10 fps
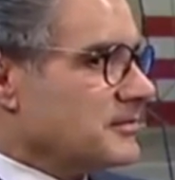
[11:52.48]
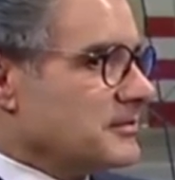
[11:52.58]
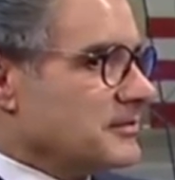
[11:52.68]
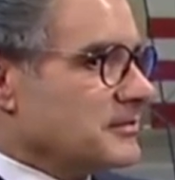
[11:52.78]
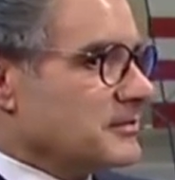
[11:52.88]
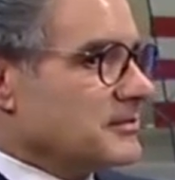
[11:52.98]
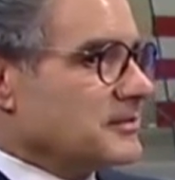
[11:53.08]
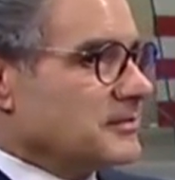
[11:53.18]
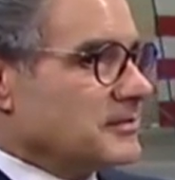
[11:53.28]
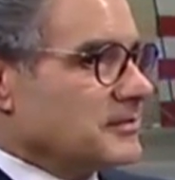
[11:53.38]

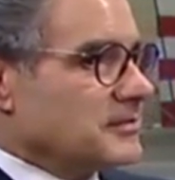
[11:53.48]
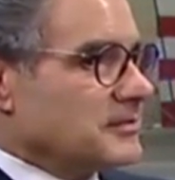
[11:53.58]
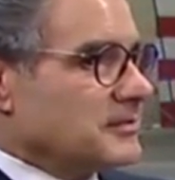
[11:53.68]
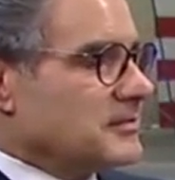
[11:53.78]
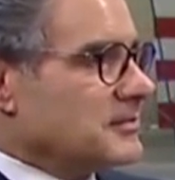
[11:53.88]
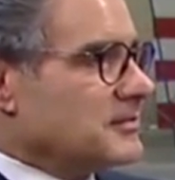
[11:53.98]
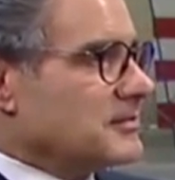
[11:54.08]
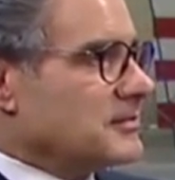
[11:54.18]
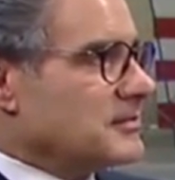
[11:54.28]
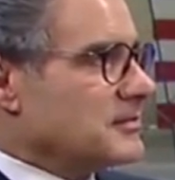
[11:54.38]

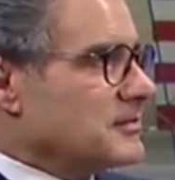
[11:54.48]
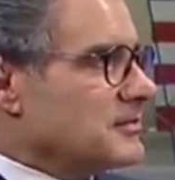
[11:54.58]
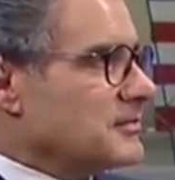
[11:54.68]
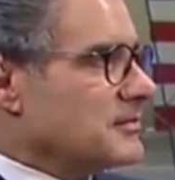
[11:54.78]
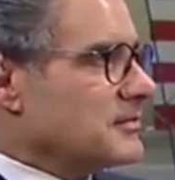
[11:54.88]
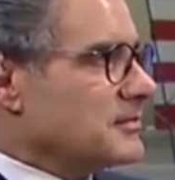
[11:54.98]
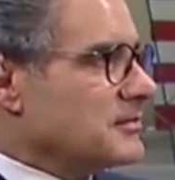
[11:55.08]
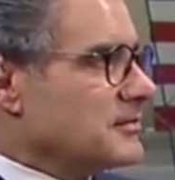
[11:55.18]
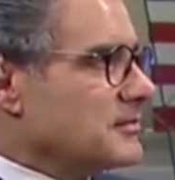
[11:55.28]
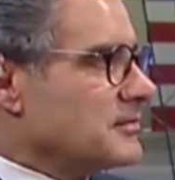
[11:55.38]

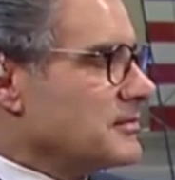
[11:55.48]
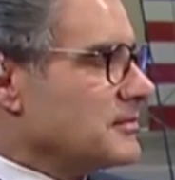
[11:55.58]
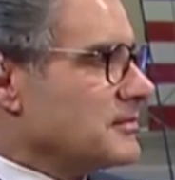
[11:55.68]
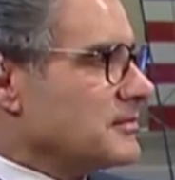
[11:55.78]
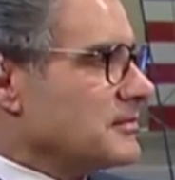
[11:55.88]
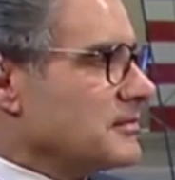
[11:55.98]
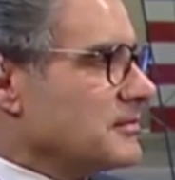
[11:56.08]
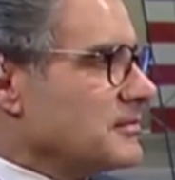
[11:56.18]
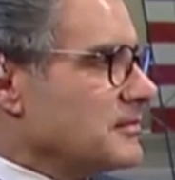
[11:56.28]
The person shown says nothing.